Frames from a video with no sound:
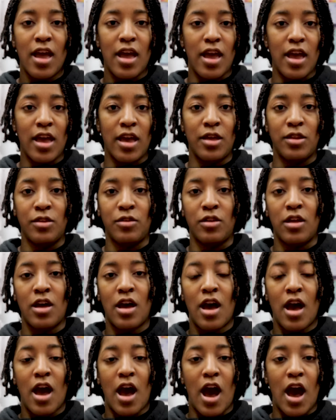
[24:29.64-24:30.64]
And
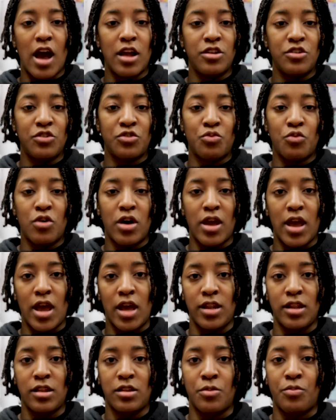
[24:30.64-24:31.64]
I just want
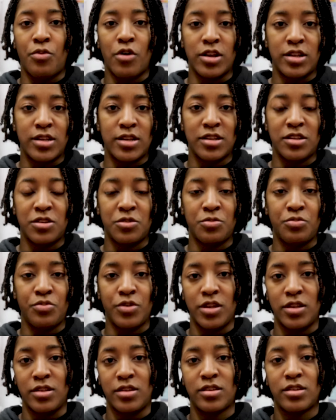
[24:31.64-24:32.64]
any of the
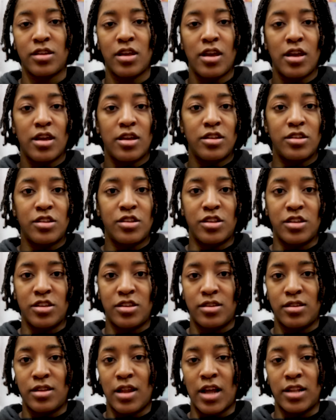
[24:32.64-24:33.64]
participants
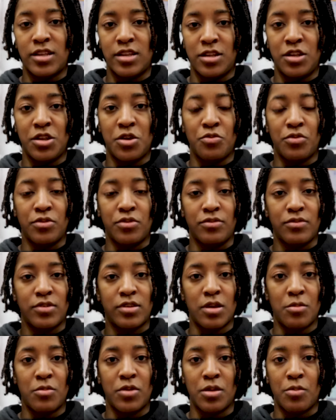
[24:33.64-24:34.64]
just not to deal with
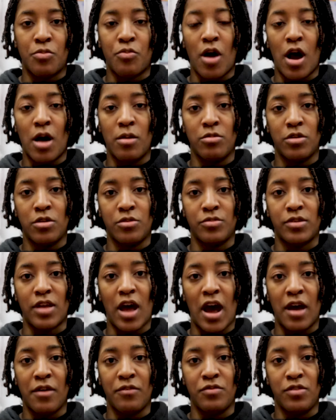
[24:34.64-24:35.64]
some of the problems
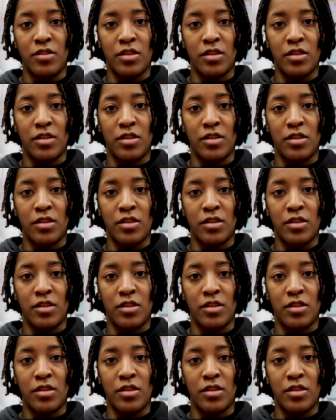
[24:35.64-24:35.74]
I've